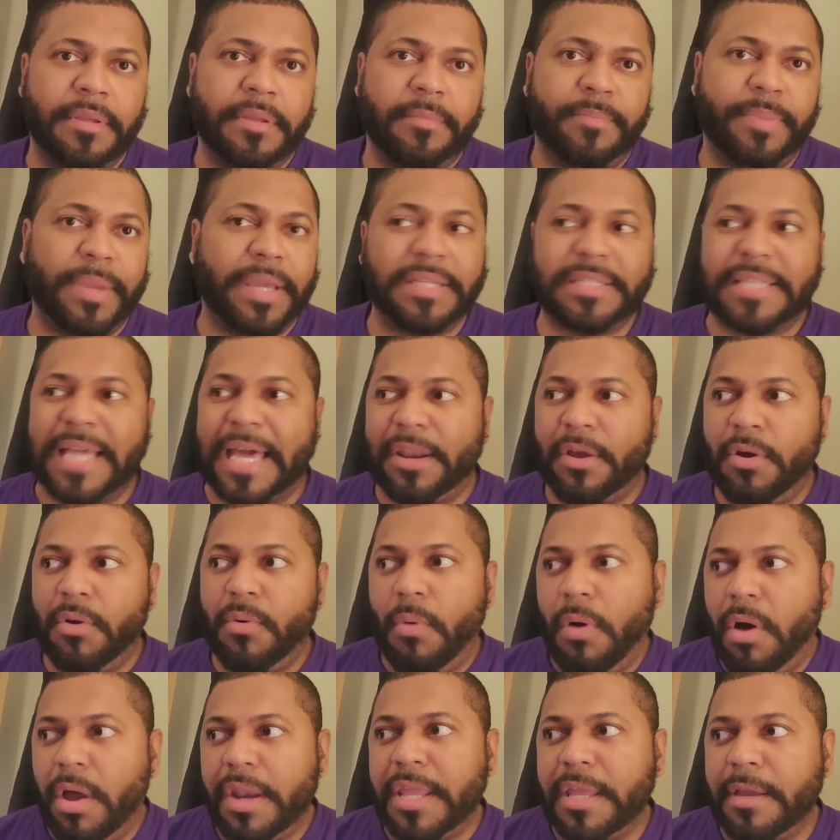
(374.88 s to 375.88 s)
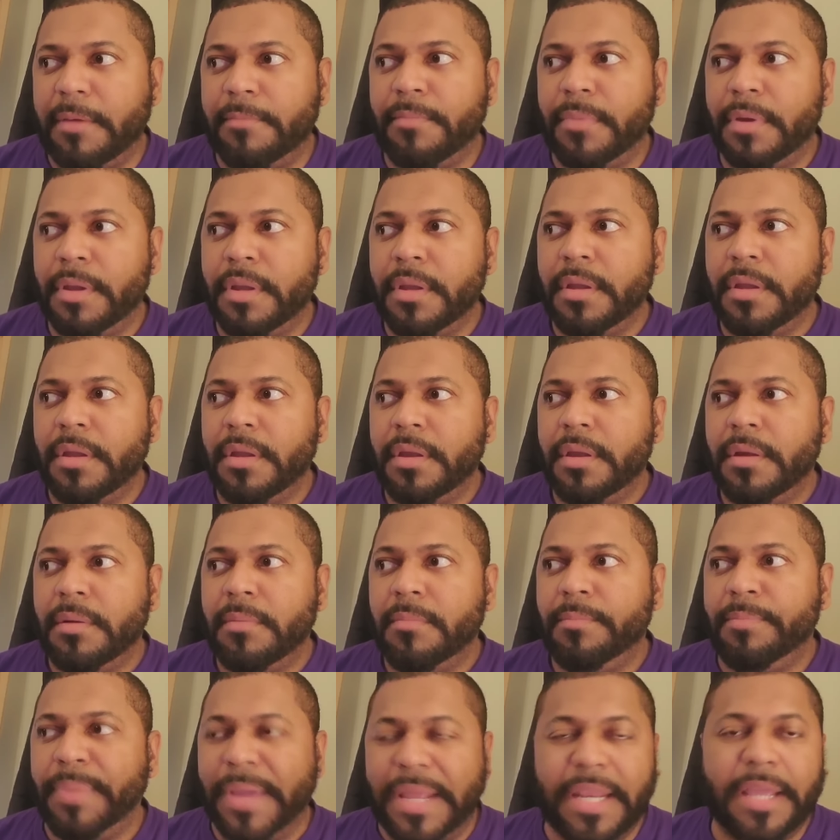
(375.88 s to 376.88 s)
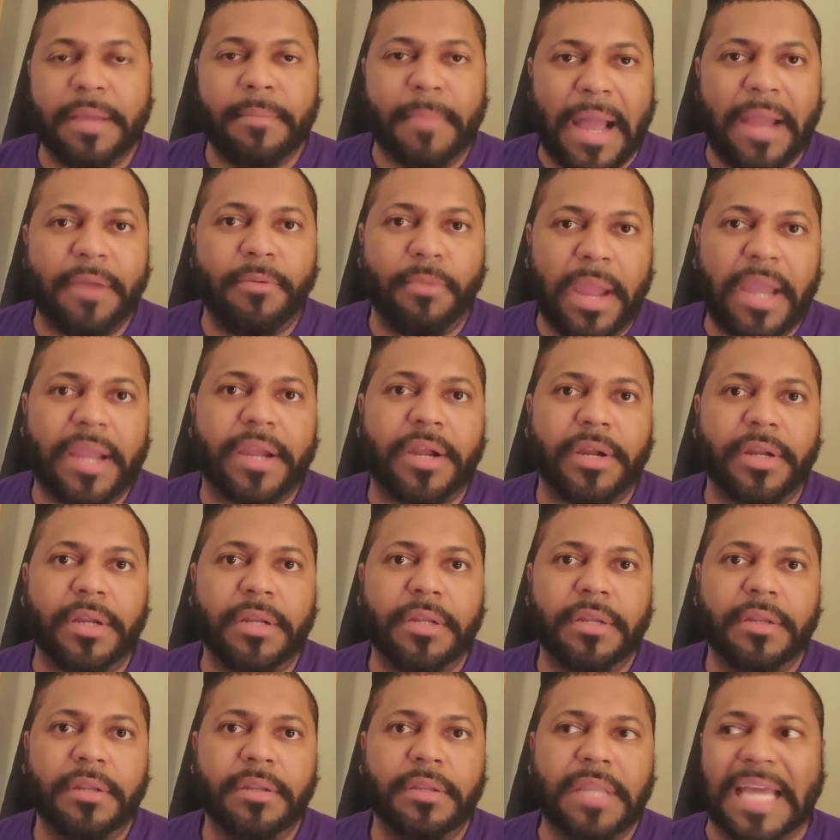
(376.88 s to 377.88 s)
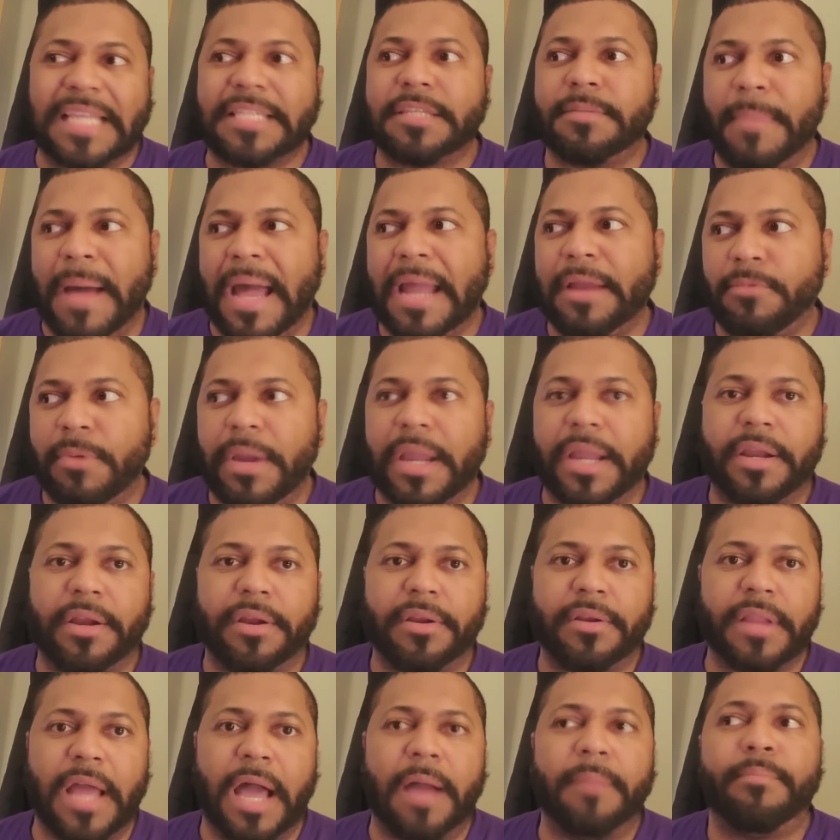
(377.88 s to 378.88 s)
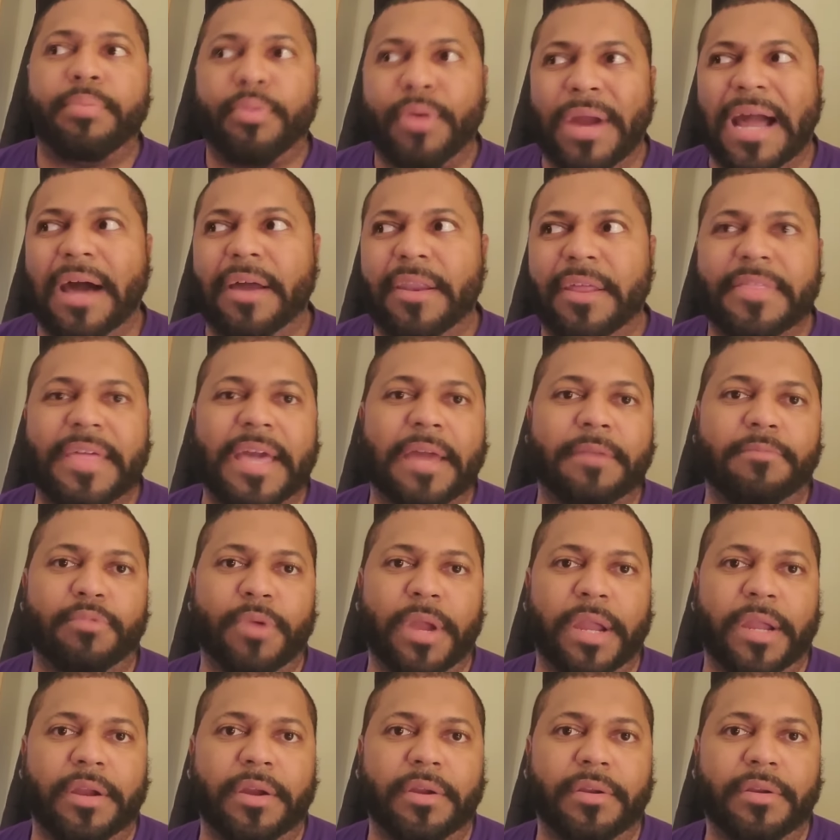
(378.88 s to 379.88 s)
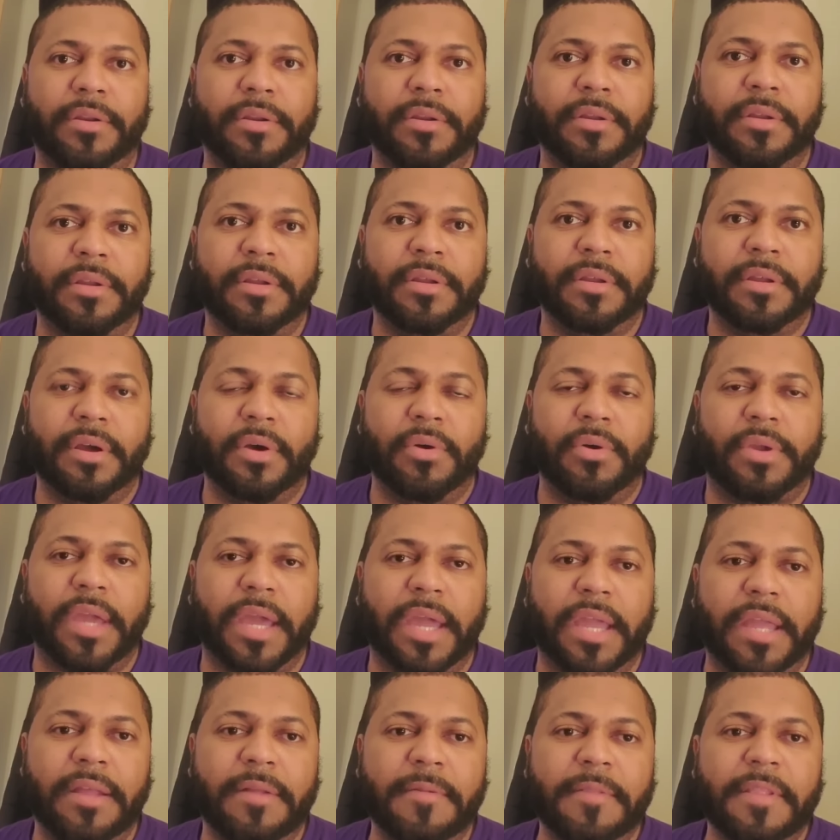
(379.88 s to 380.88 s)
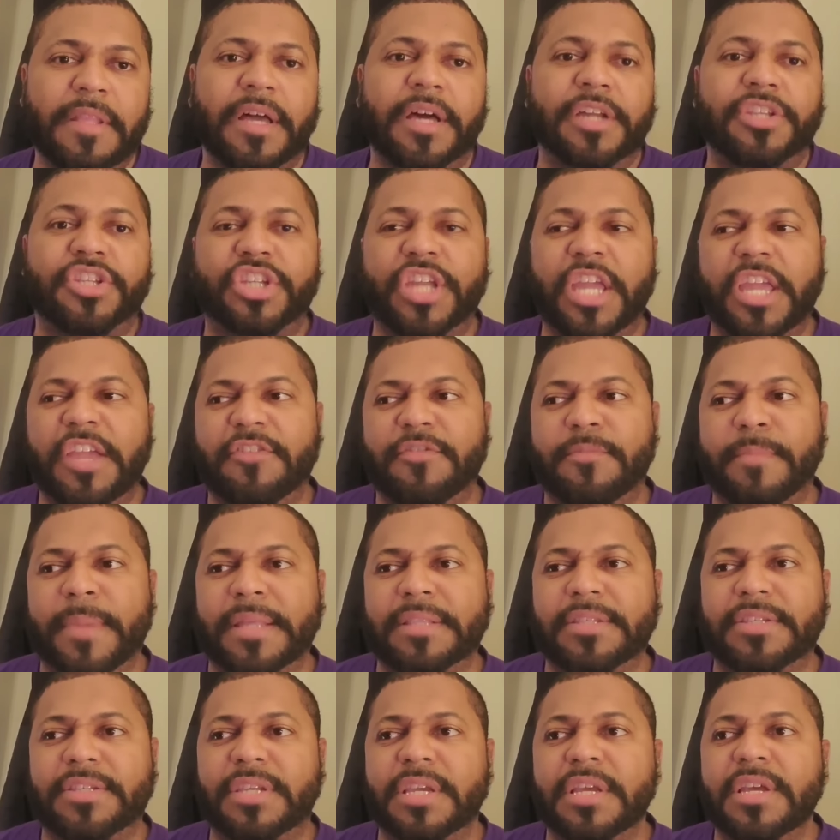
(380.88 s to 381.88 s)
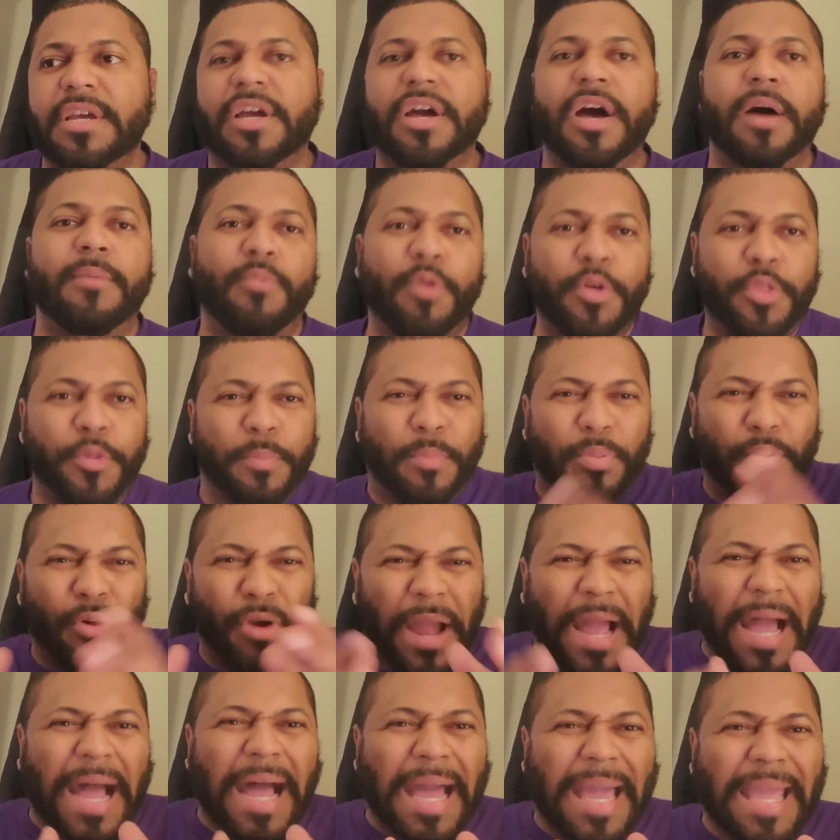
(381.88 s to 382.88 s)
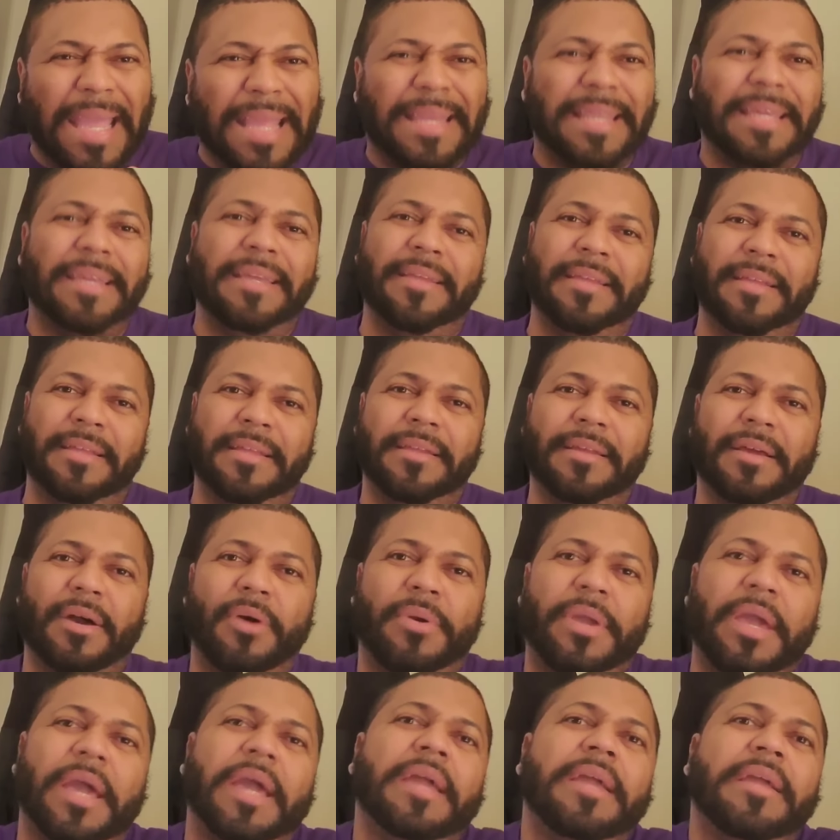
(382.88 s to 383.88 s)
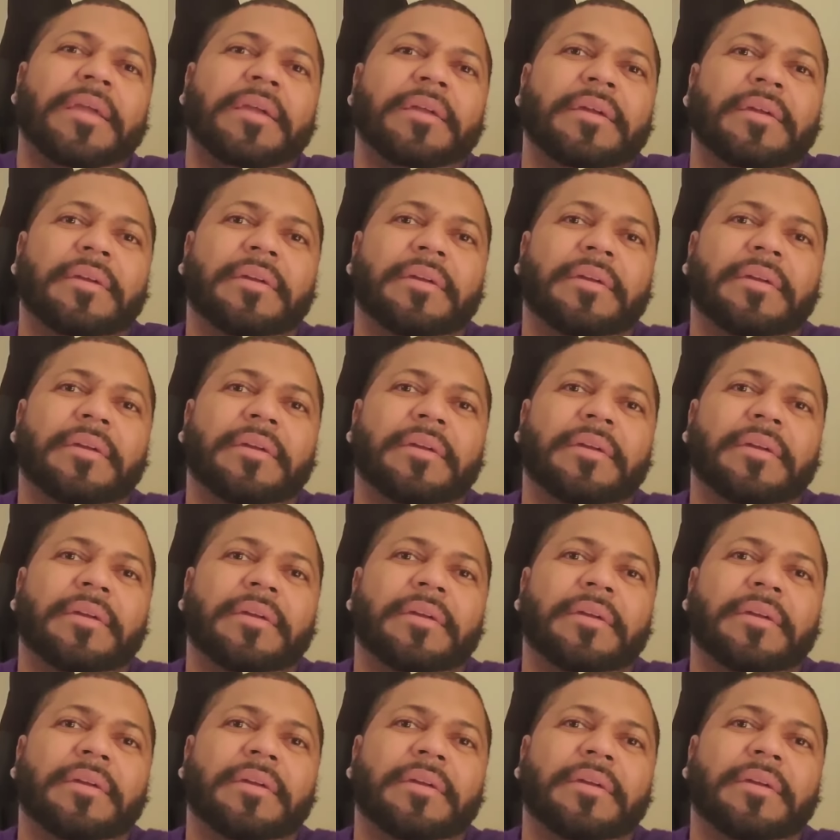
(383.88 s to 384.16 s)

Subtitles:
because I don't want him beating my record. That's my record. I'm proud of that record. Okay? Achievements come with pride. Okay?